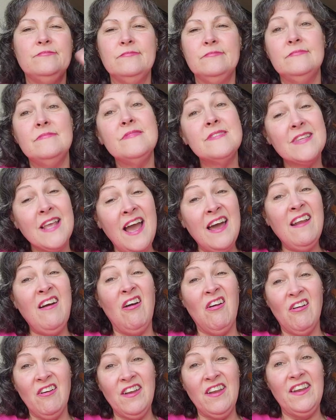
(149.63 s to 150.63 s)
It's kind of
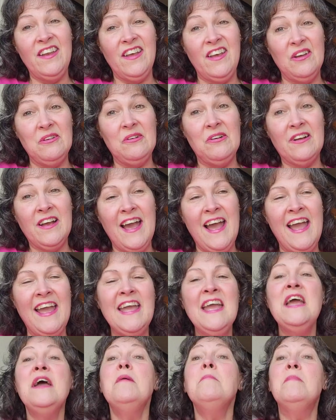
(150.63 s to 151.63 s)
hard to do, okay?
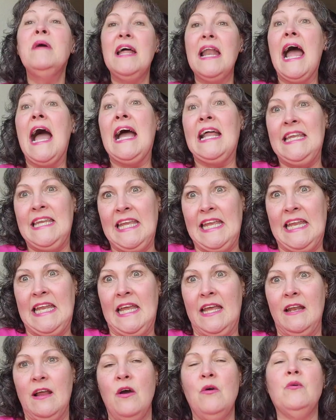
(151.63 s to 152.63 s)
But I did
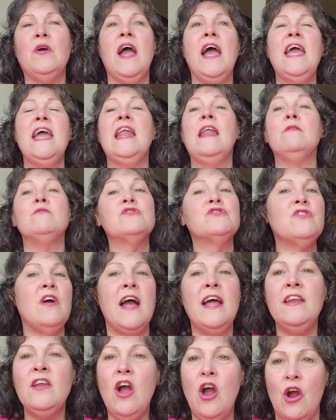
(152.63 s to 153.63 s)
it, okay? And I was
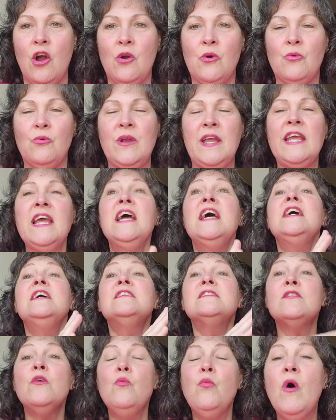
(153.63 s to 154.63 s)
trying to hurry.
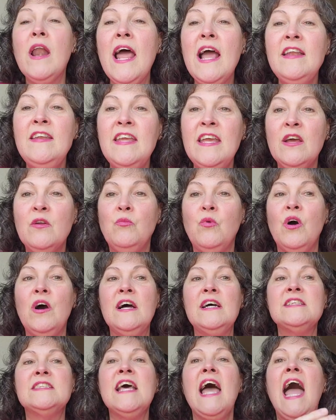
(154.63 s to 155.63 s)
So what I did
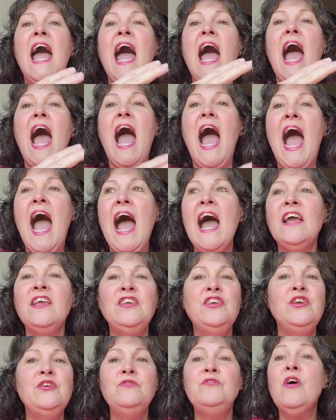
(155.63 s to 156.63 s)
was, I,
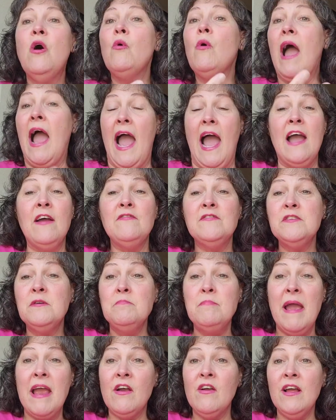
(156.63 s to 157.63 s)
you don't have to
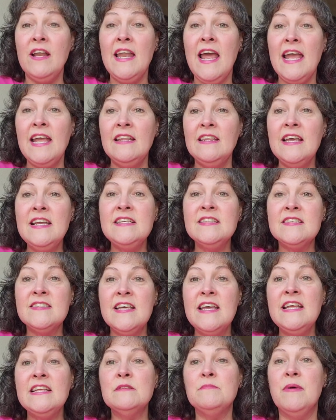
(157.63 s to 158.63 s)
marinate these
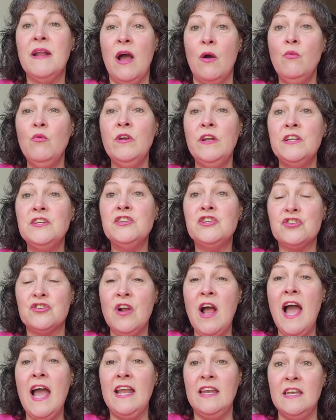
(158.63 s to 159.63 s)
things, but I wanted to
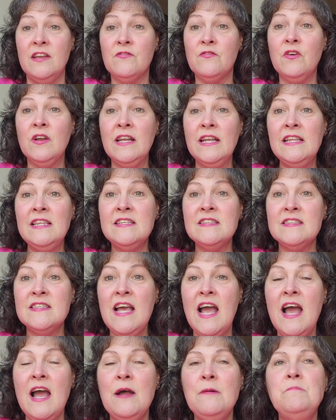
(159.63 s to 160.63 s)
try it differently this
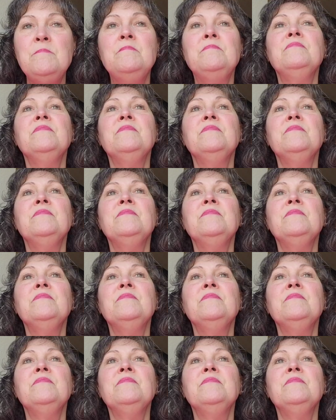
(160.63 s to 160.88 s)
time.